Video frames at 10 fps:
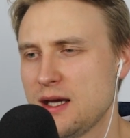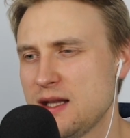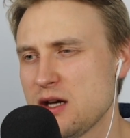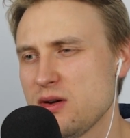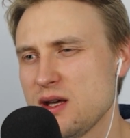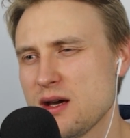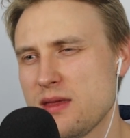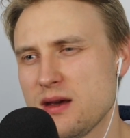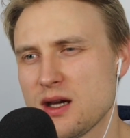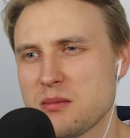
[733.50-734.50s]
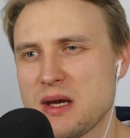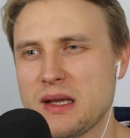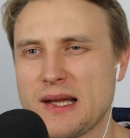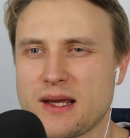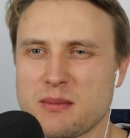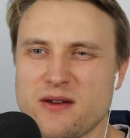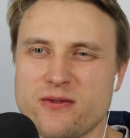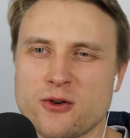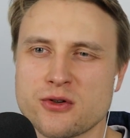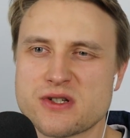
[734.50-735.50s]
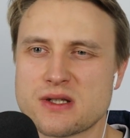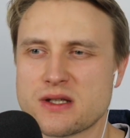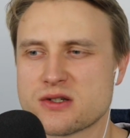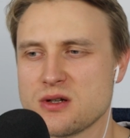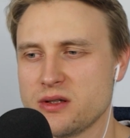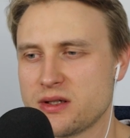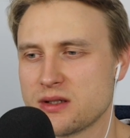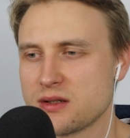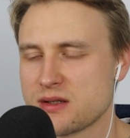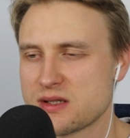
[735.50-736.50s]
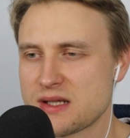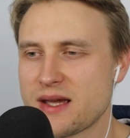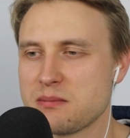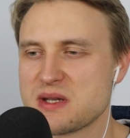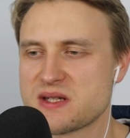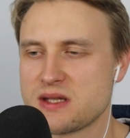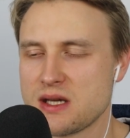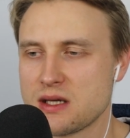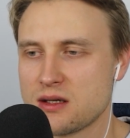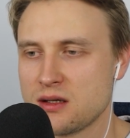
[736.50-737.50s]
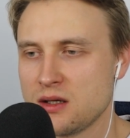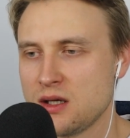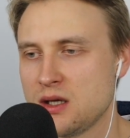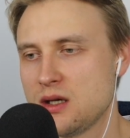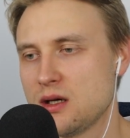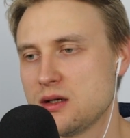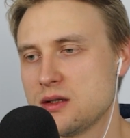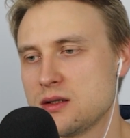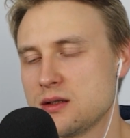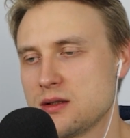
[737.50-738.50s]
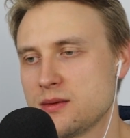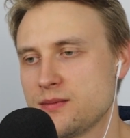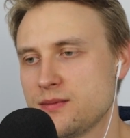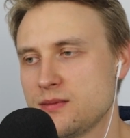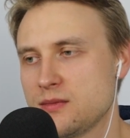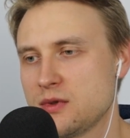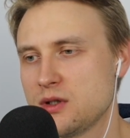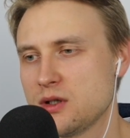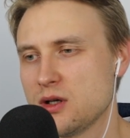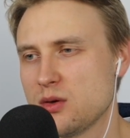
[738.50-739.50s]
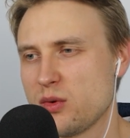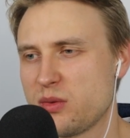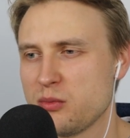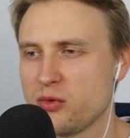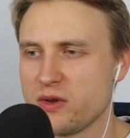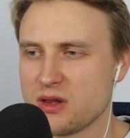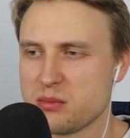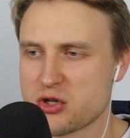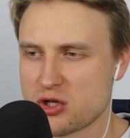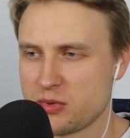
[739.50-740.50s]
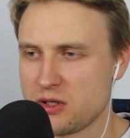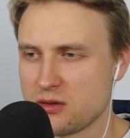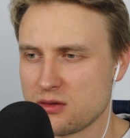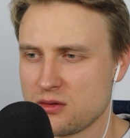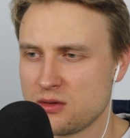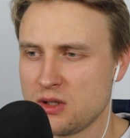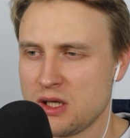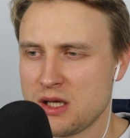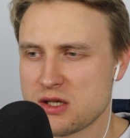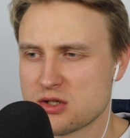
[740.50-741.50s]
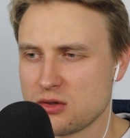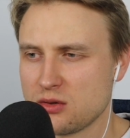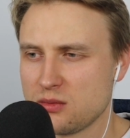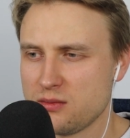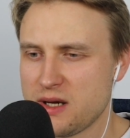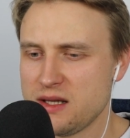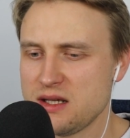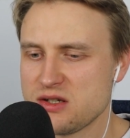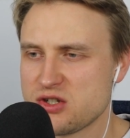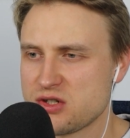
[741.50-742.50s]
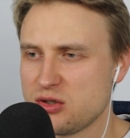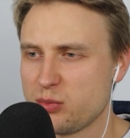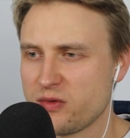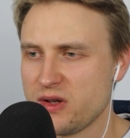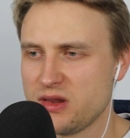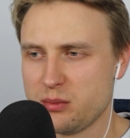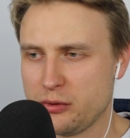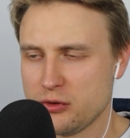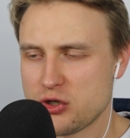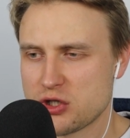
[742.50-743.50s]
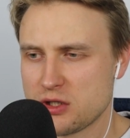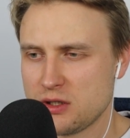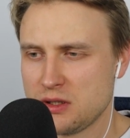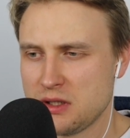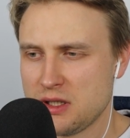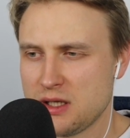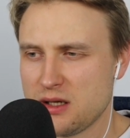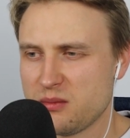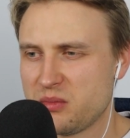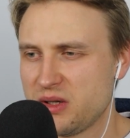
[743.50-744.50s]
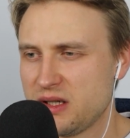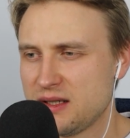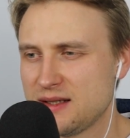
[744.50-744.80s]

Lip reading: And now I think I made like my first, let's call it a slight mistake, with moving the bishop here. So my idea is just to prevent the push. But